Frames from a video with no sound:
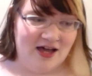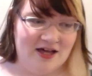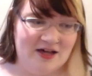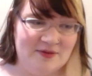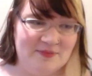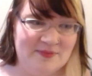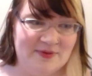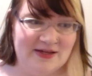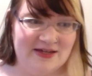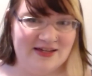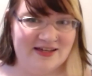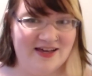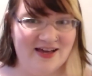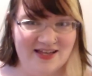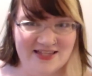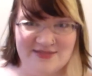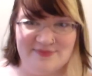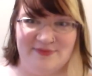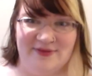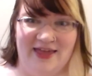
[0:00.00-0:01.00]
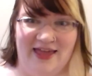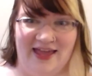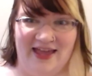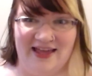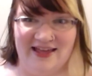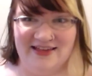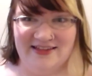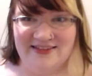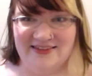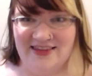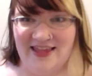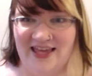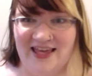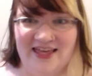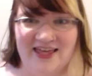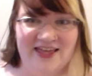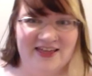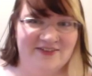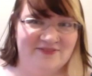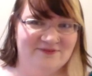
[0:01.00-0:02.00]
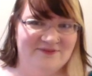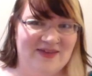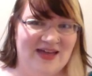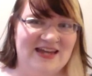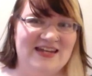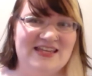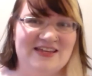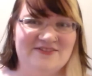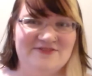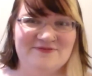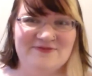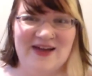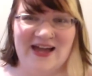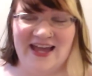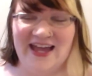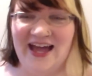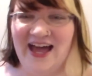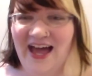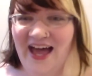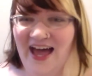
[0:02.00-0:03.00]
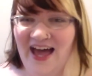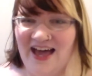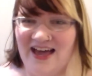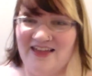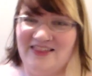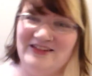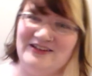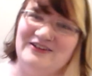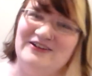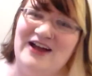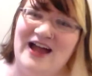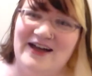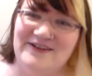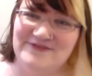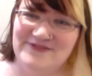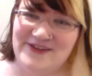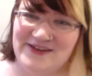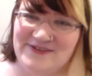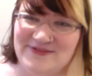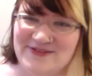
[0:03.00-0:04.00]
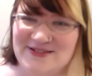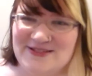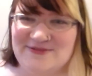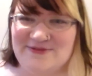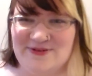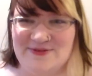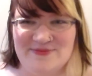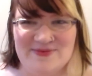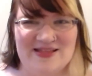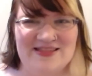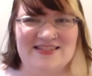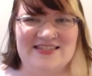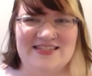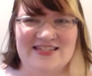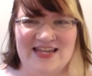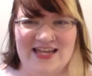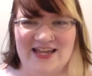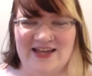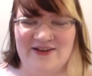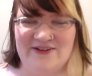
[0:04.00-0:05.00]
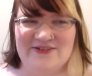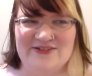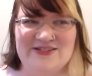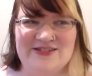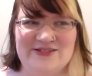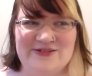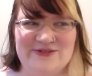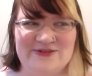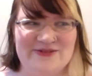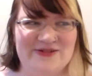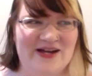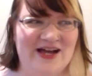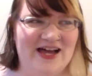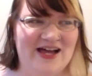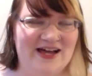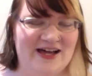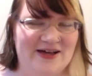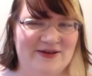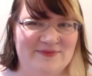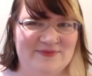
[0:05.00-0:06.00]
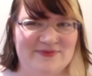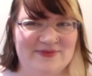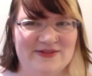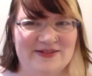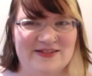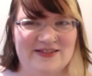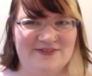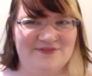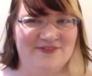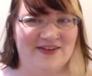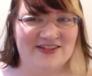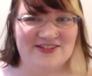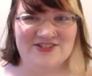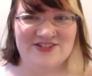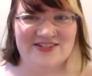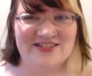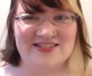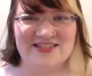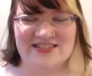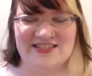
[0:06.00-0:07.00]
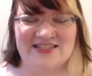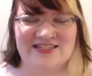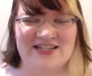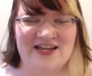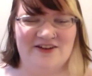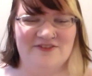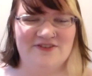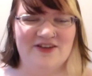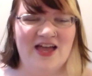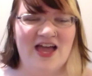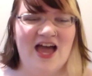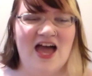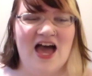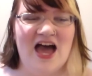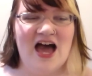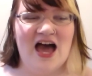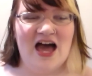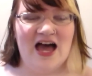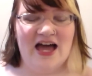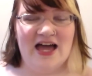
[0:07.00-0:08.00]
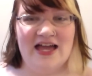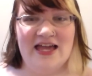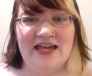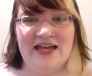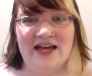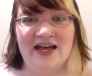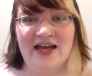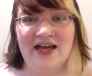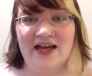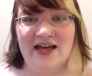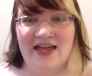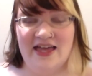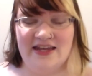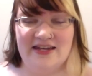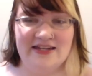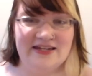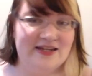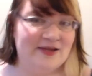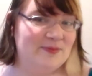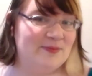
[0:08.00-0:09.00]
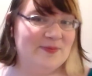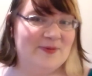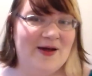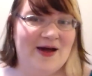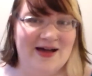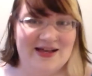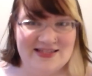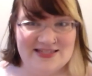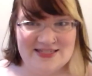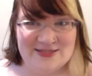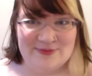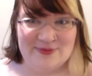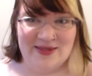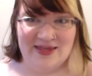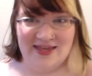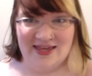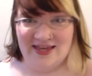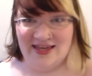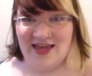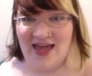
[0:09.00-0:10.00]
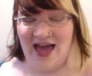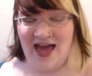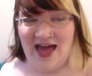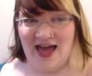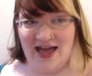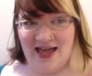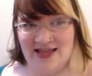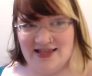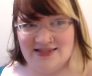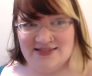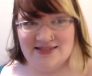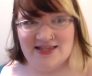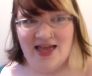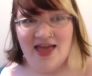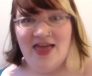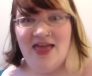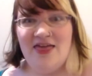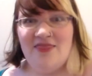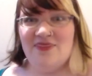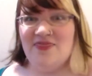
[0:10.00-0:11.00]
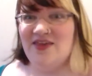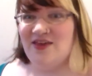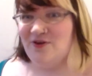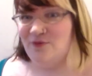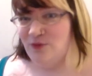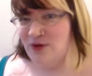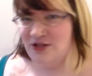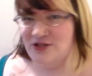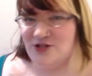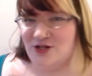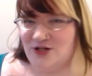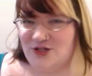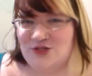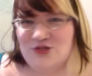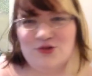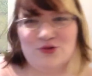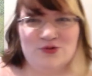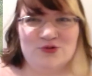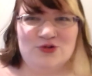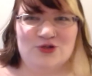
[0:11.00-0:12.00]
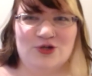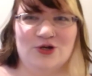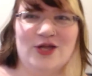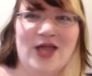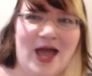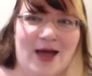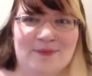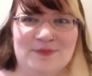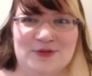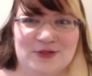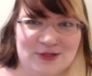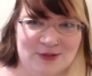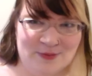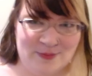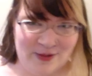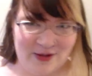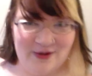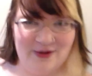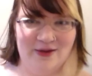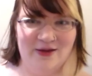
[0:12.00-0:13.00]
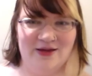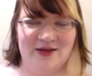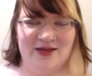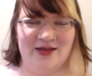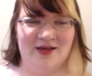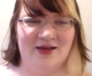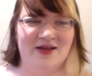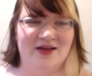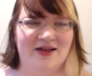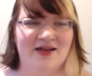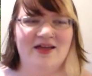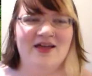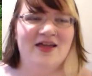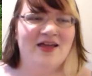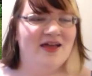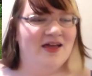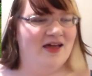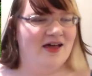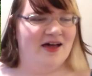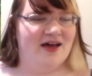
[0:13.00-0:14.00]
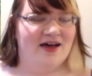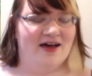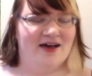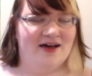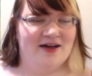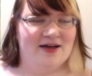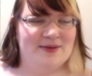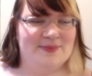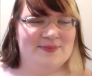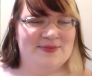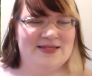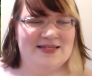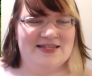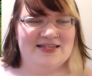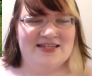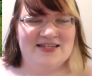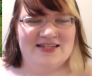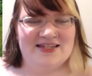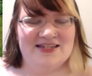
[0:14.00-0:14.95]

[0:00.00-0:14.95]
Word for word: um, cosplay. Like many of my other craft favorites for months that I go to um, conventions and stuff, I uh, ended up cosplaying as the Winter Soldier, Captain America. Um,